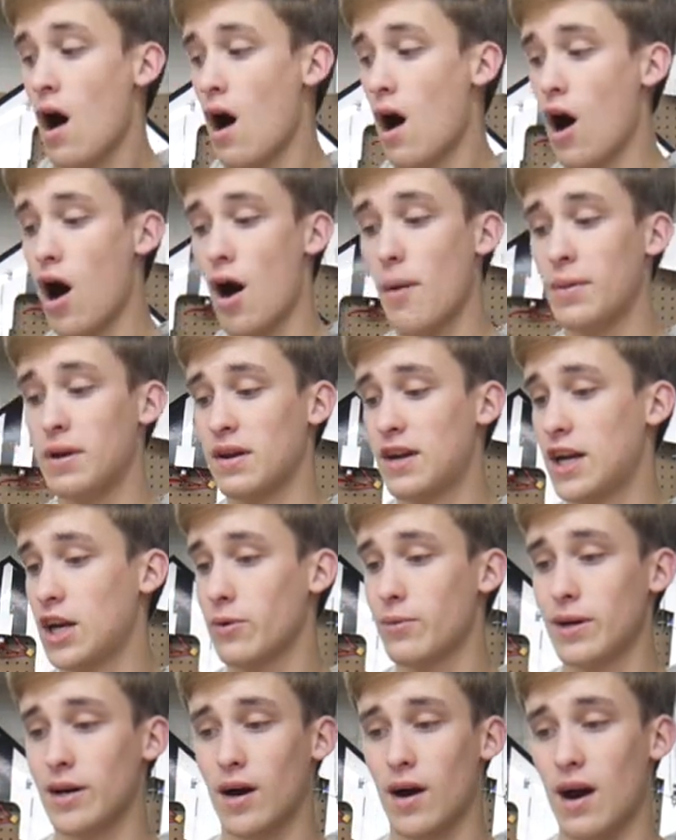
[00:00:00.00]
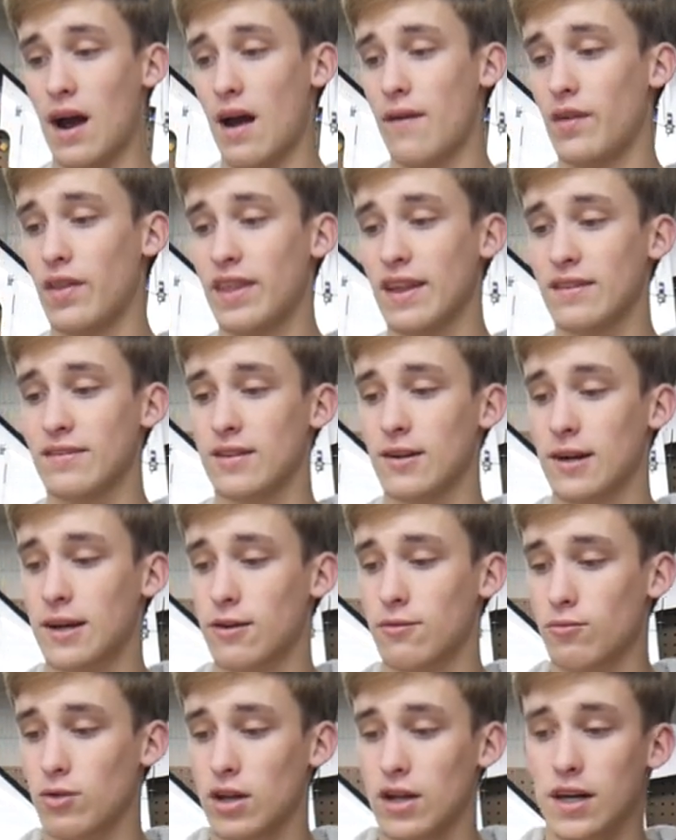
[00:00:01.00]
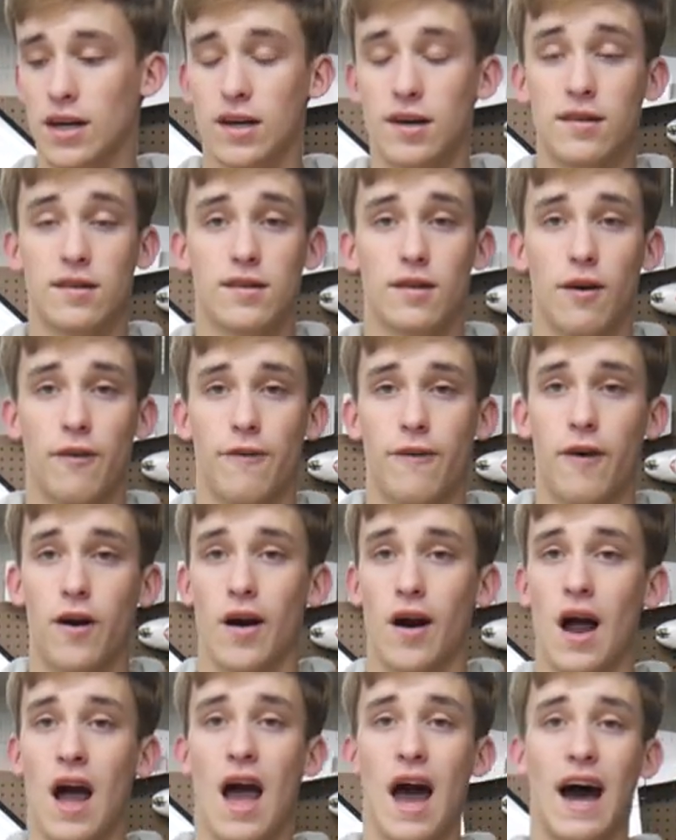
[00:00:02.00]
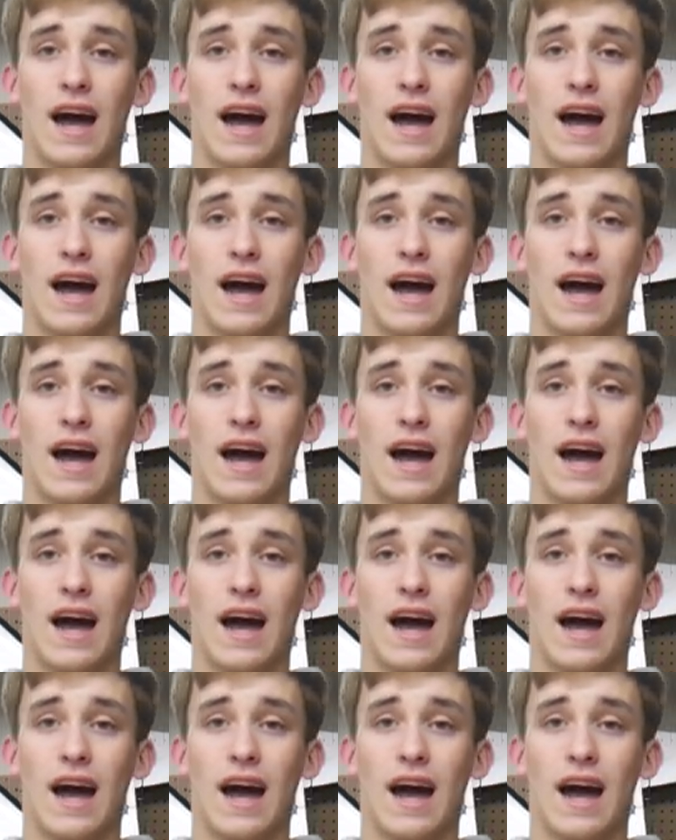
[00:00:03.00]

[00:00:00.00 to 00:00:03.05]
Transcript: Um, and here we are. Everything's looking really good so far.